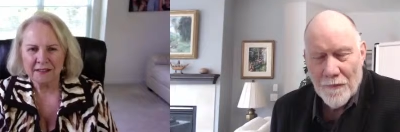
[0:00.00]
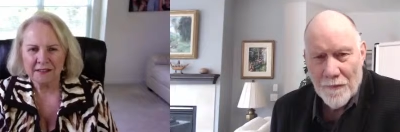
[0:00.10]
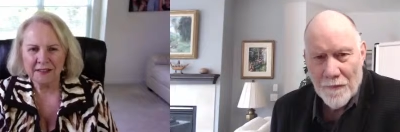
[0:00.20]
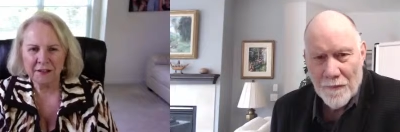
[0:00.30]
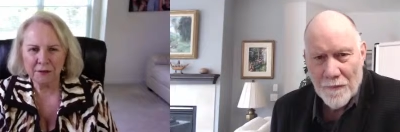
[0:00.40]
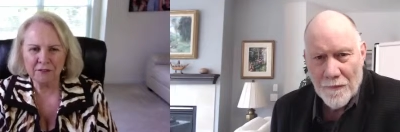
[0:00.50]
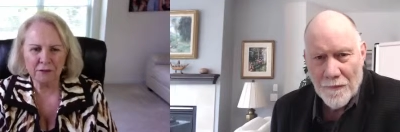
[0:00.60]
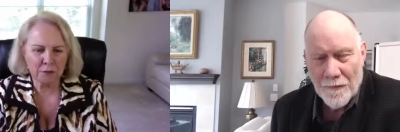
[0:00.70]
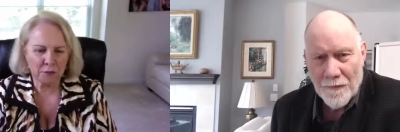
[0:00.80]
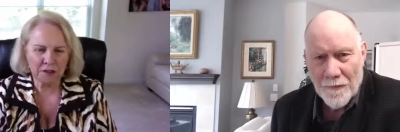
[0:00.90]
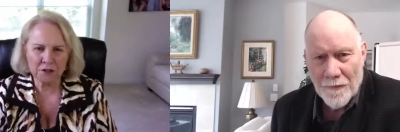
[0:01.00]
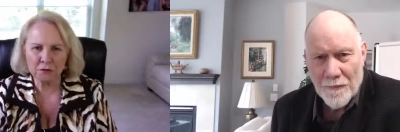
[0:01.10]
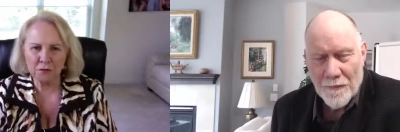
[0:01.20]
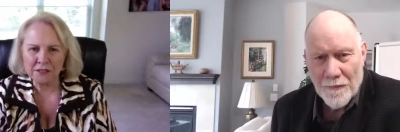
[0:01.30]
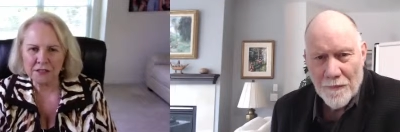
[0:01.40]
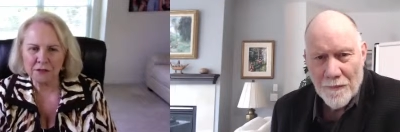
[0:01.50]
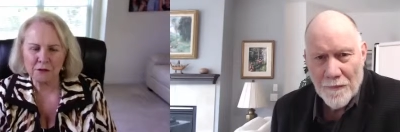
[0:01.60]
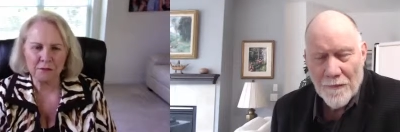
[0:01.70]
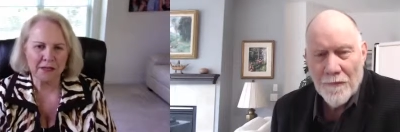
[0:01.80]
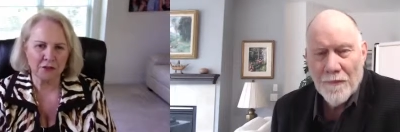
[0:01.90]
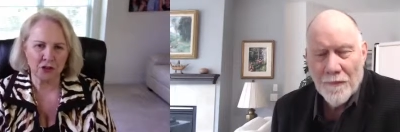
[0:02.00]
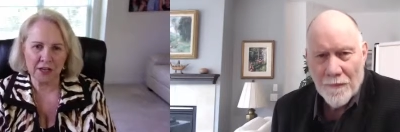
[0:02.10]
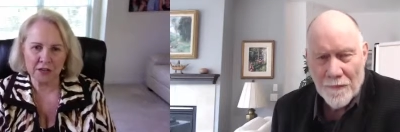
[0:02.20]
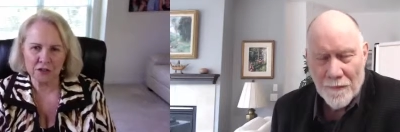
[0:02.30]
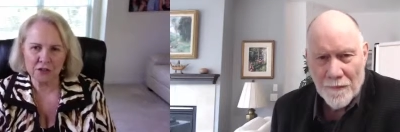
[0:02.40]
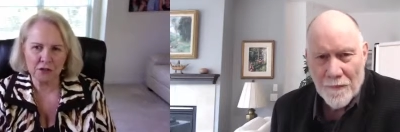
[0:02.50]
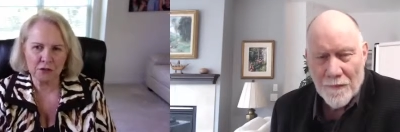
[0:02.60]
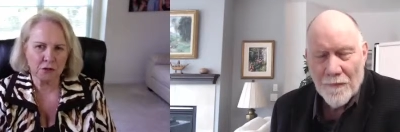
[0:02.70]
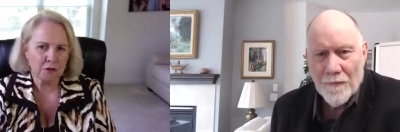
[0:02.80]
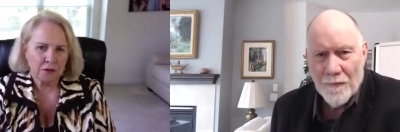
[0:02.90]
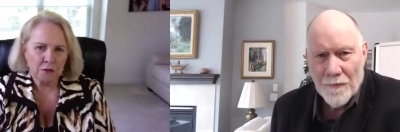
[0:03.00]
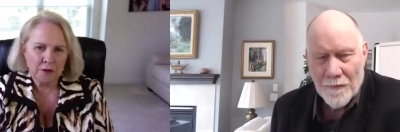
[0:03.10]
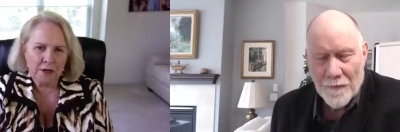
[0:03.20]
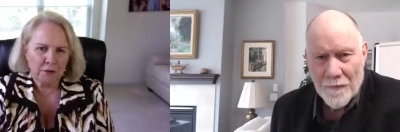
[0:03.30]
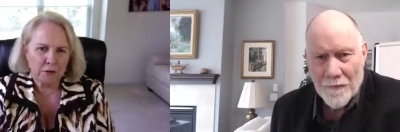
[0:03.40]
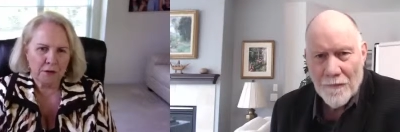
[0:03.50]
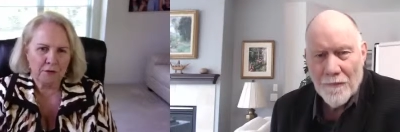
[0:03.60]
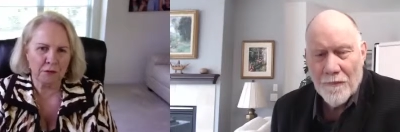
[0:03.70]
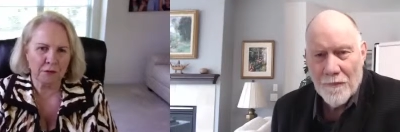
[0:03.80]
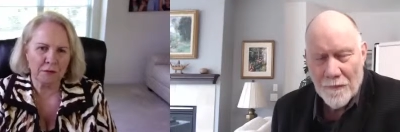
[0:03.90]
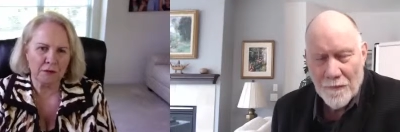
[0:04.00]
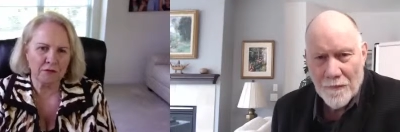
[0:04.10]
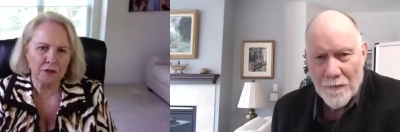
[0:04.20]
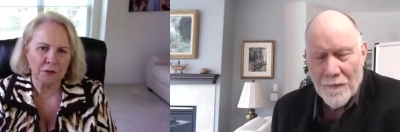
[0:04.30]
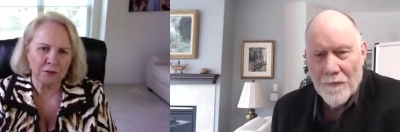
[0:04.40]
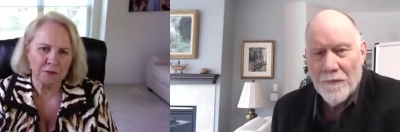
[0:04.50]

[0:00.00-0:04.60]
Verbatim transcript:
Speaker 1: that you haven't been willing to risk or make changes or whatever it may be for you.